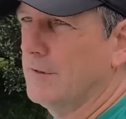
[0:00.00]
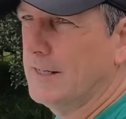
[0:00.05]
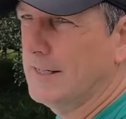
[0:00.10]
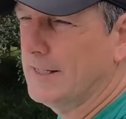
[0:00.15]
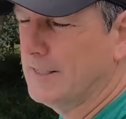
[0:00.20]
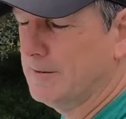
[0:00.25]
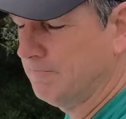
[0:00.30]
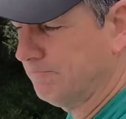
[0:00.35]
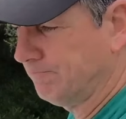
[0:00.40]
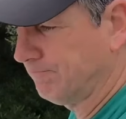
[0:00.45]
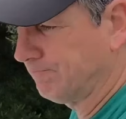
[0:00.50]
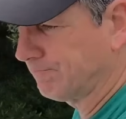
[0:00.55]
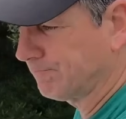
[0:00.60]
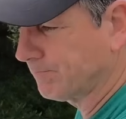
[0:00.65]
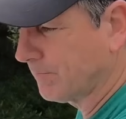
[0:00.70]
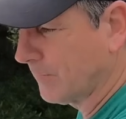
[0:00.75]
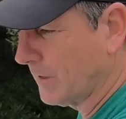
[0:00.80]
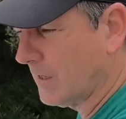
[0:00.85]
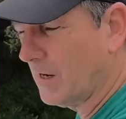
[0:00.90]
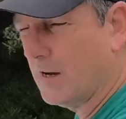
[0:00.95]
uh,
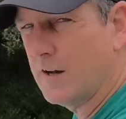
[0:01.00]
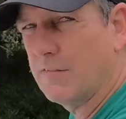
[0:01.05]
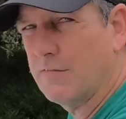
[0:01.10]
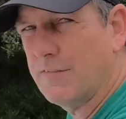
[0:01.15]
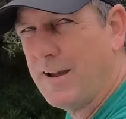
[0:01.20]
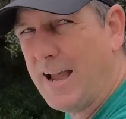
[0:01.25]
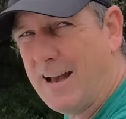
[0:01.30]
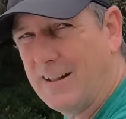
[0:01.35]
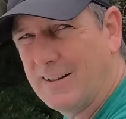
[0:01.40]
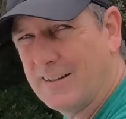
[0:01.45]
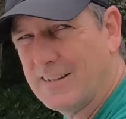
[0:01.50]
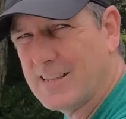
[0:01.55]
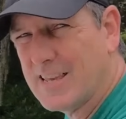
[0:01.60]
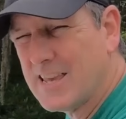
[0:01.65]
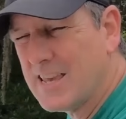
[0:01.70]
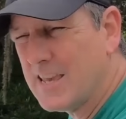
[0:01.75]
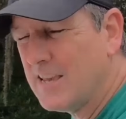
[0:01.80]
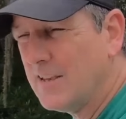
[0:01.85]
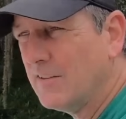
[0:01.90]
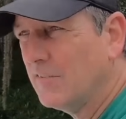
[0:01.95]
of Allen
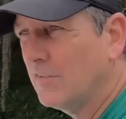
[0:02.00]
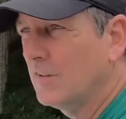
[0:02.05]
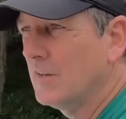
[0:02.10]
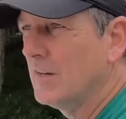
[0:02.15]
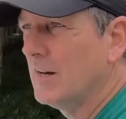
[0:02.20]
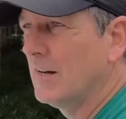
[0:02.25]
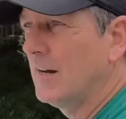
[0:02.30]
keys.